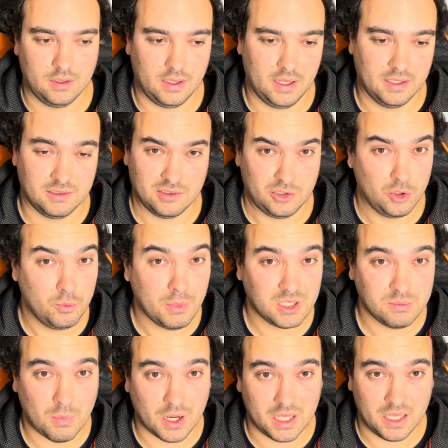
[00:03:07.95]
is it too much
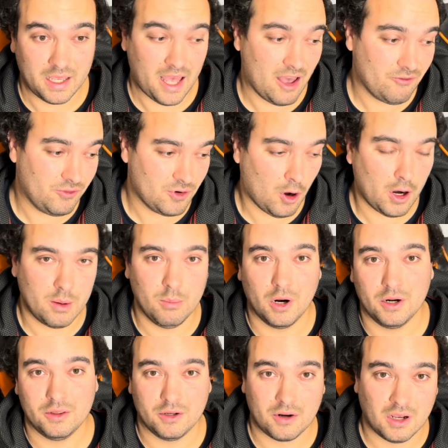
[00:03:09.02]
money? Have Ferrari
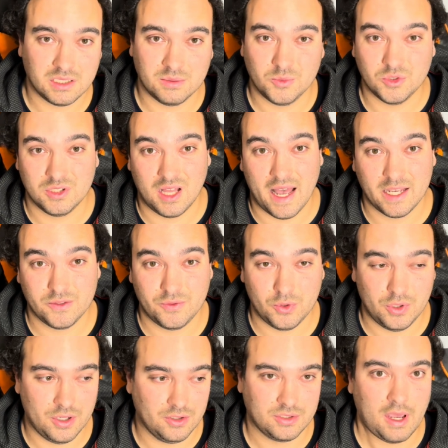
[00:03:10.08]
burned their customers the last few
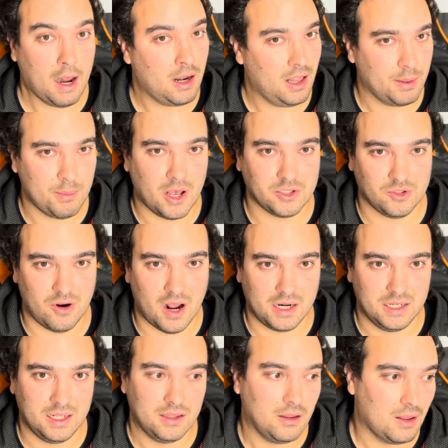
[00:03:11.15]
years, kind of like Maserati
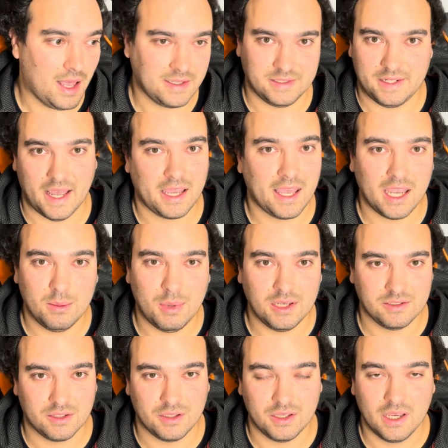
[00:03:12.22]
did the last decade,
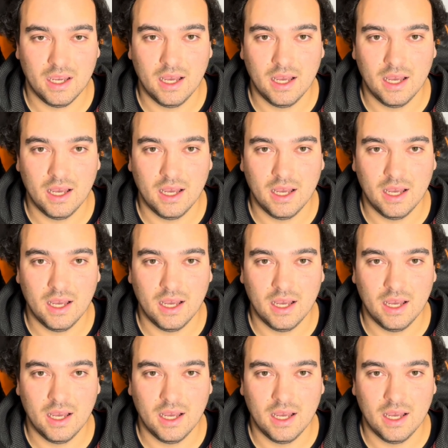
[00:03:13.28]
basically?